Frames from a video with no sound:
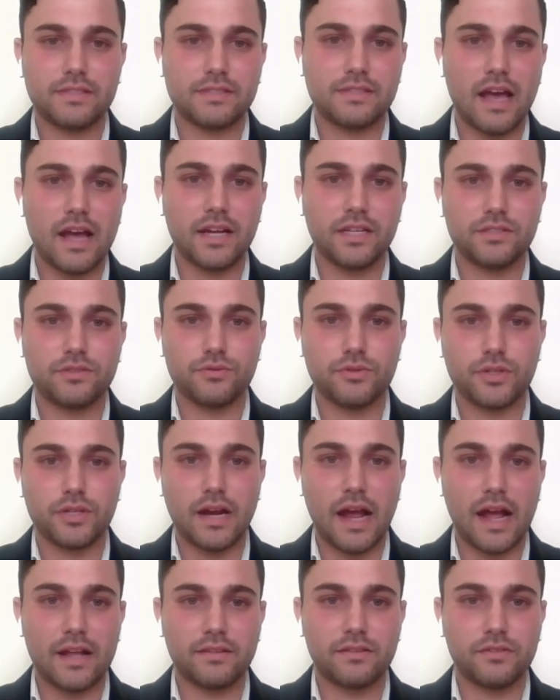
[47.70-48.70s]
signs
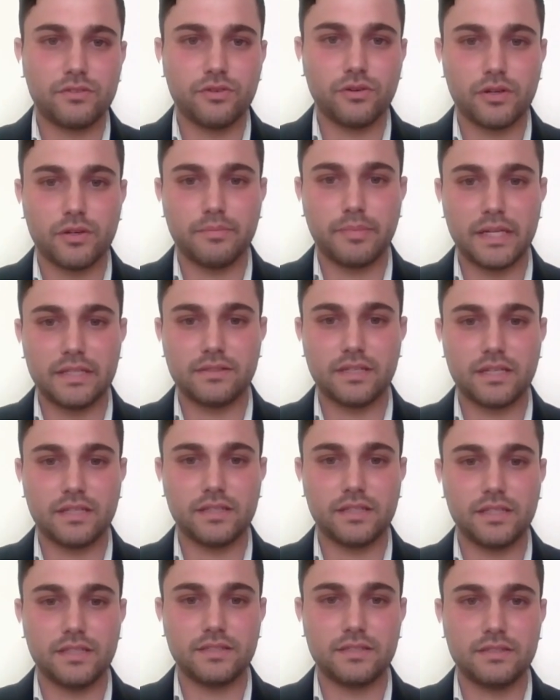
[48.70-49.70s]
were out the door
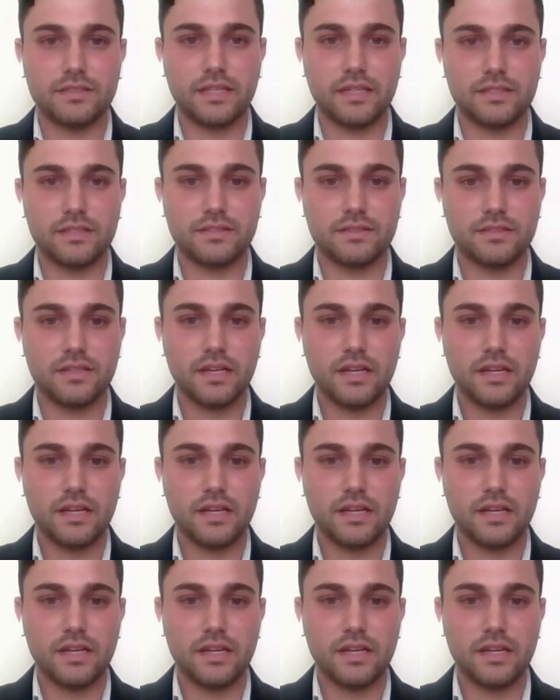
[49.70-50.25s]
basically since